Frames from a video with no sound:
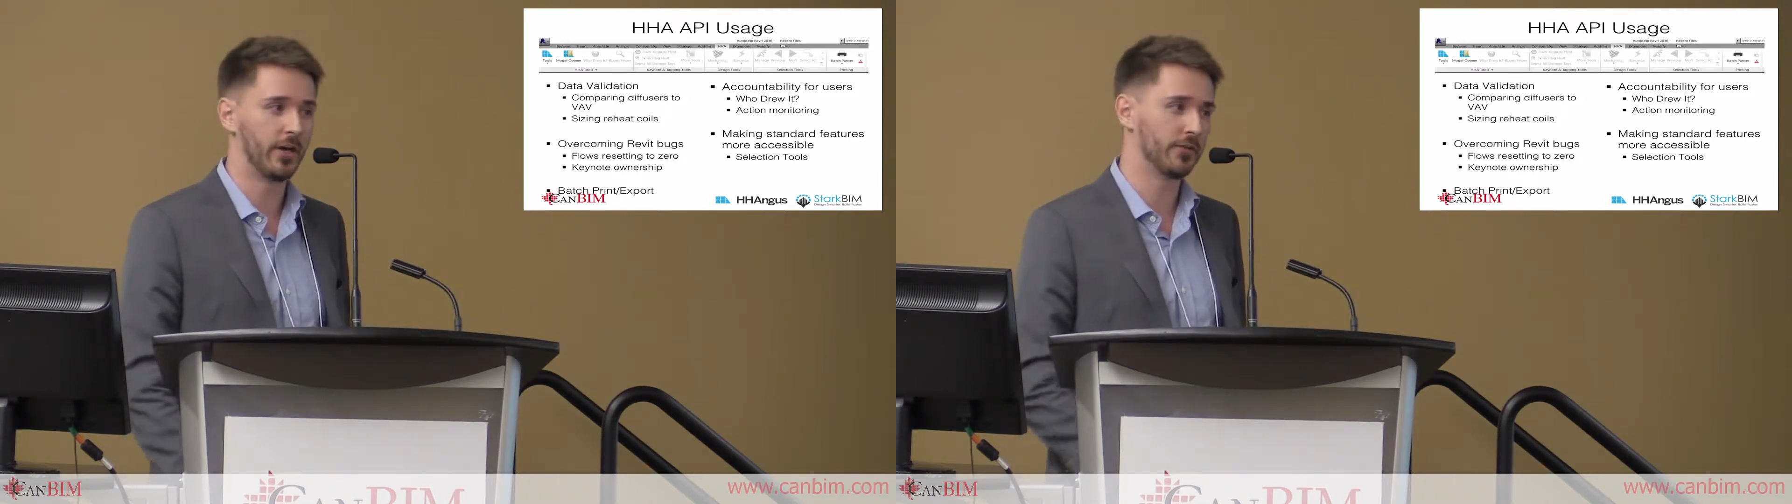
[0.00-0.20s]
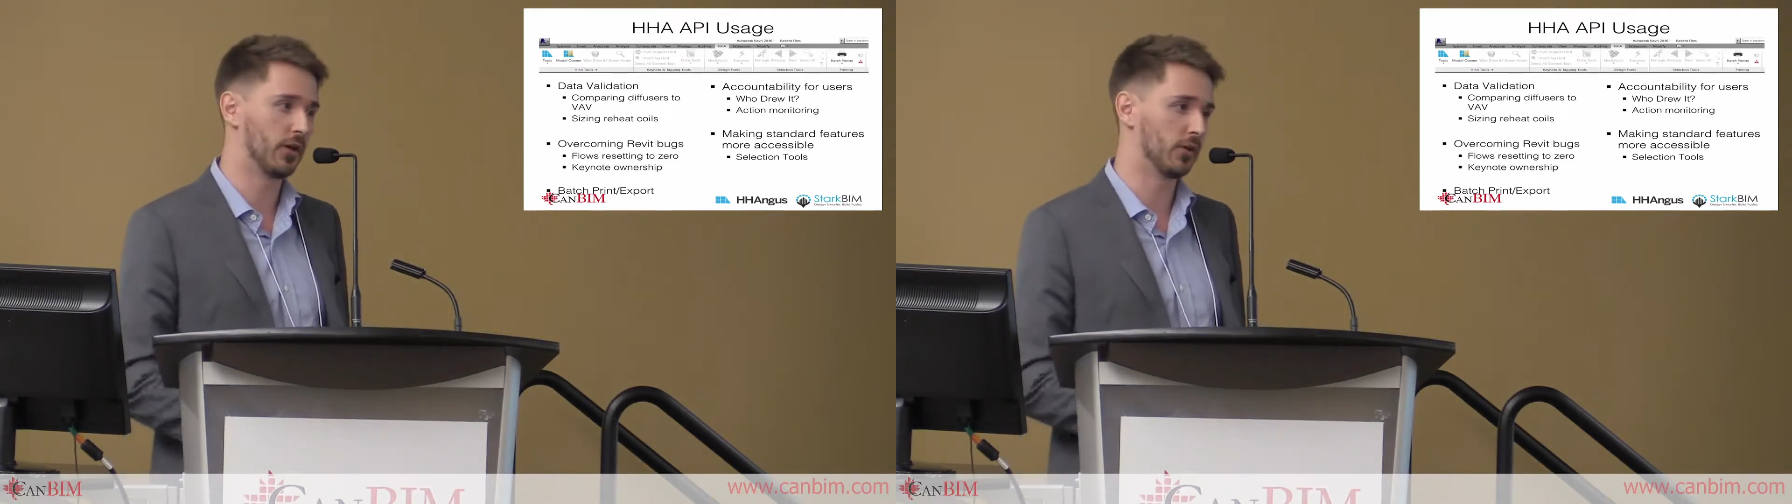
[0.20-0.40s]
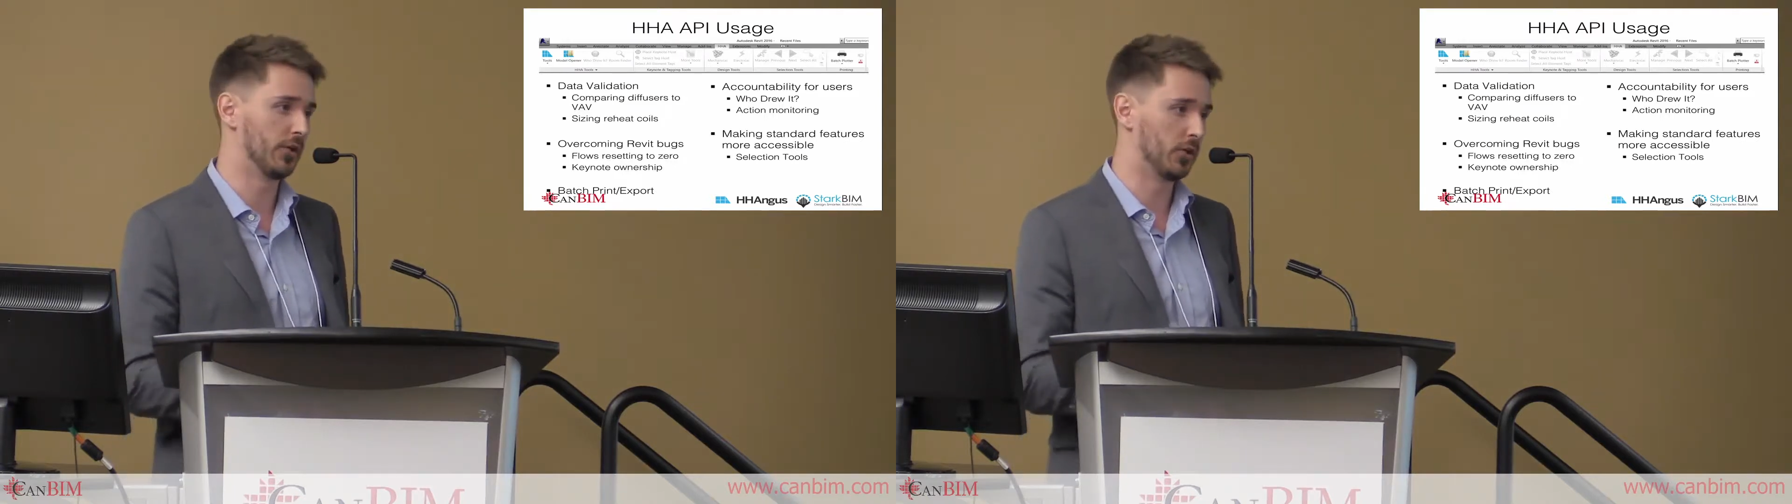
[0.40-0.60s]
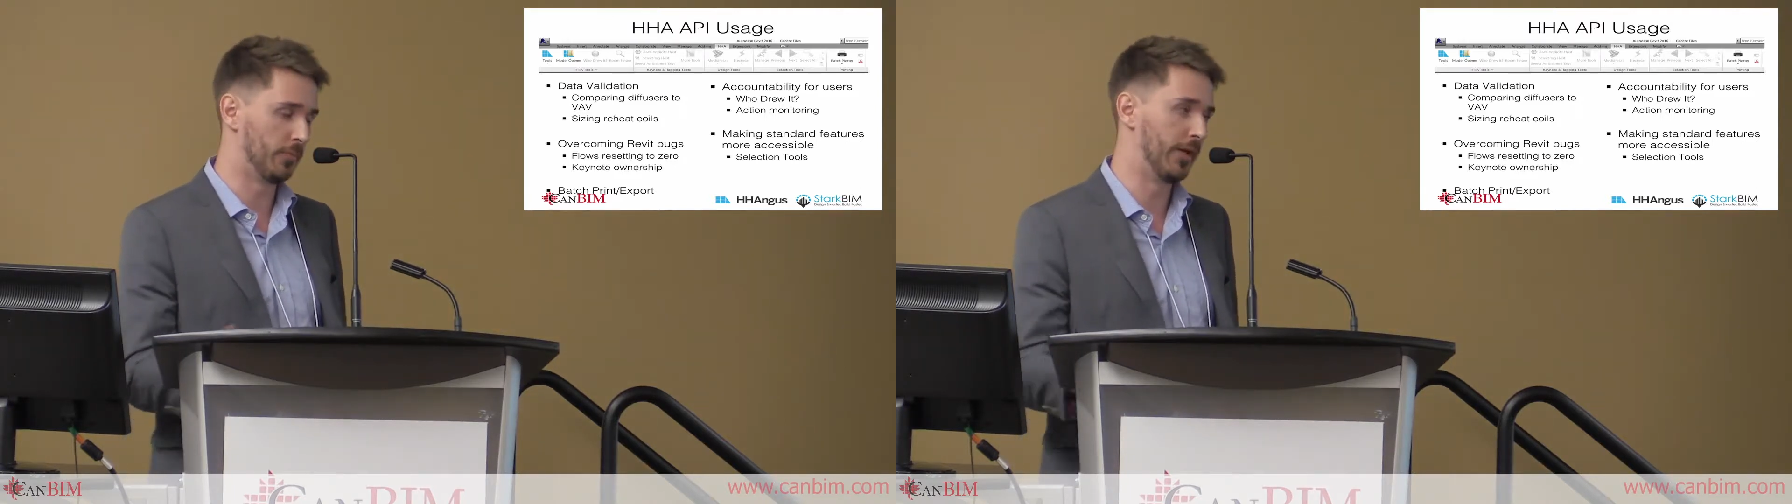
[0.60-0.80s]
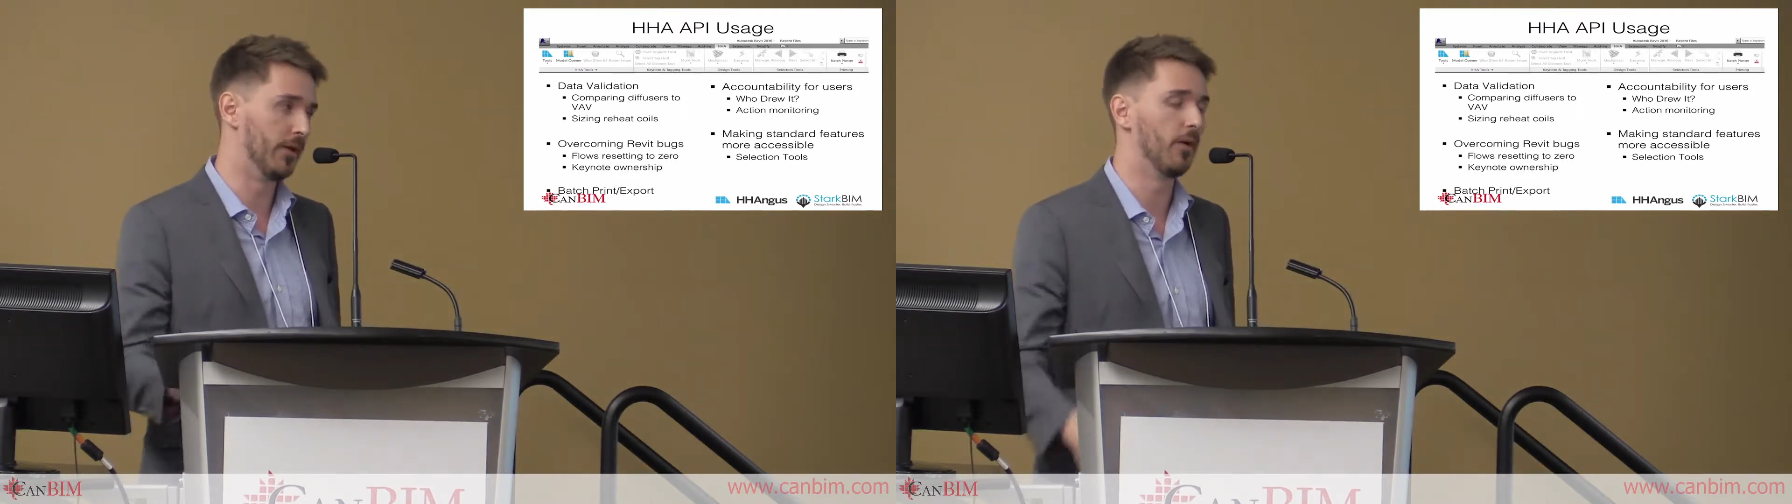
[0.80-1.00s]
I'll talk a little
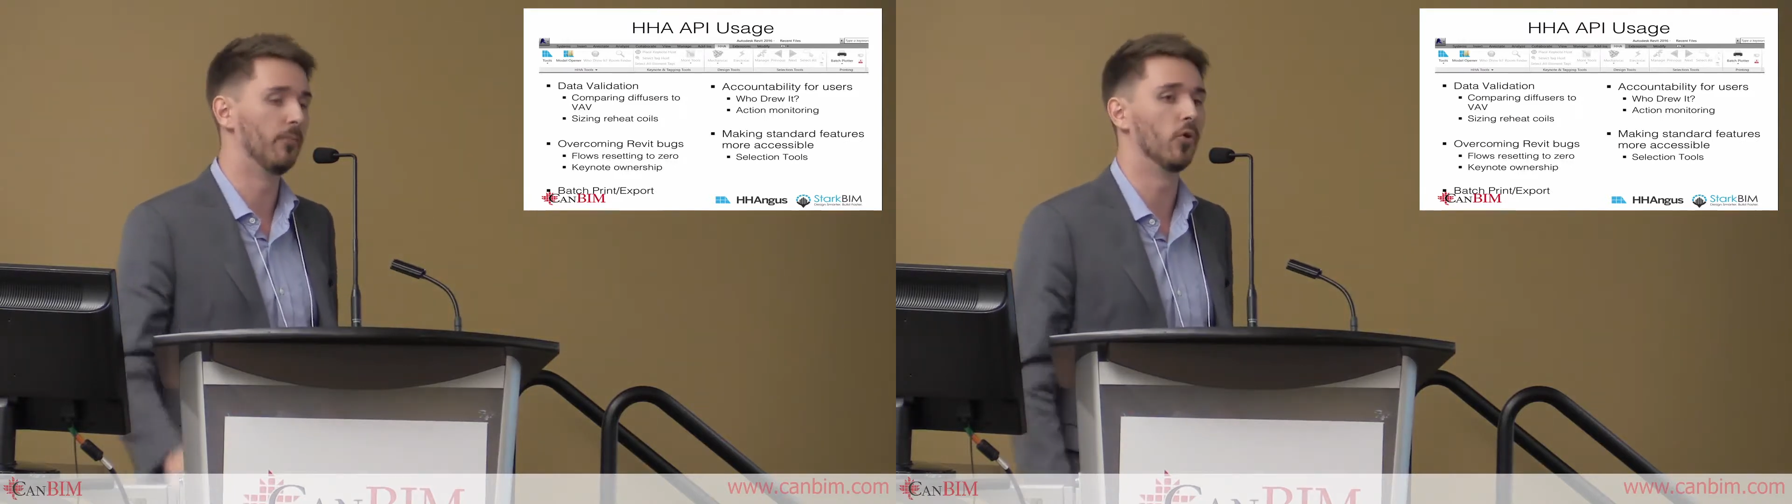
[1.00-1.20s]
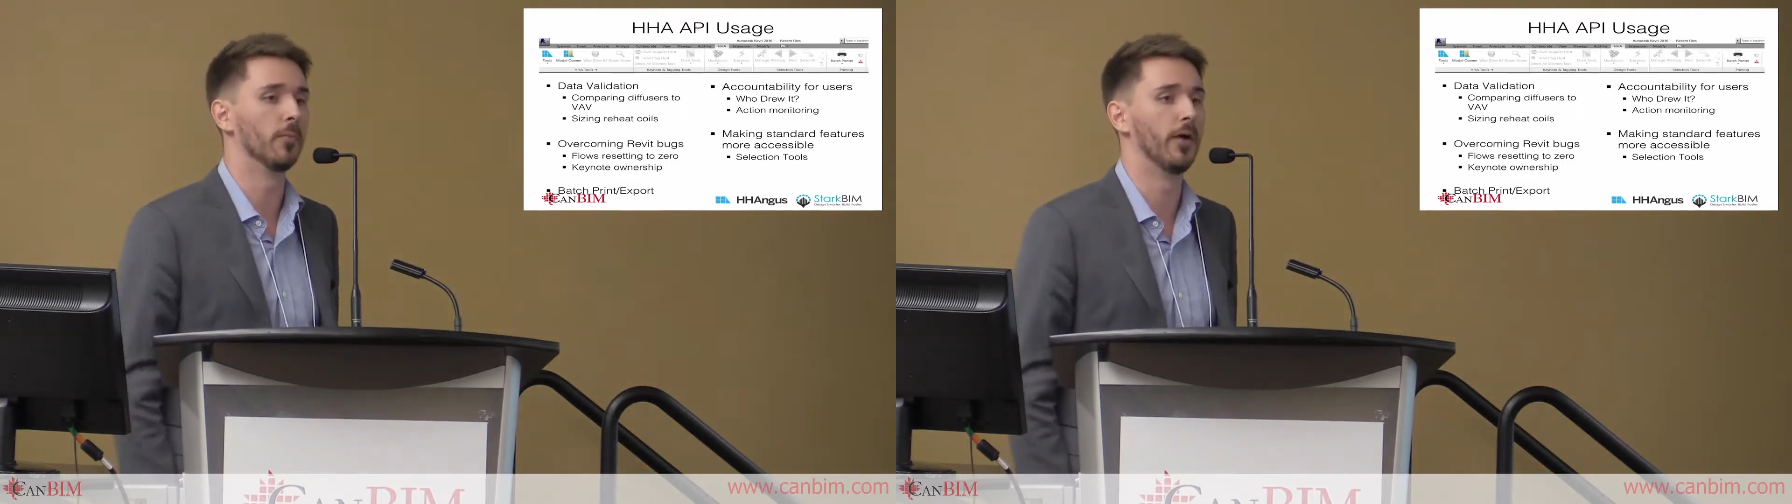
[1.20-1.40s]
bit more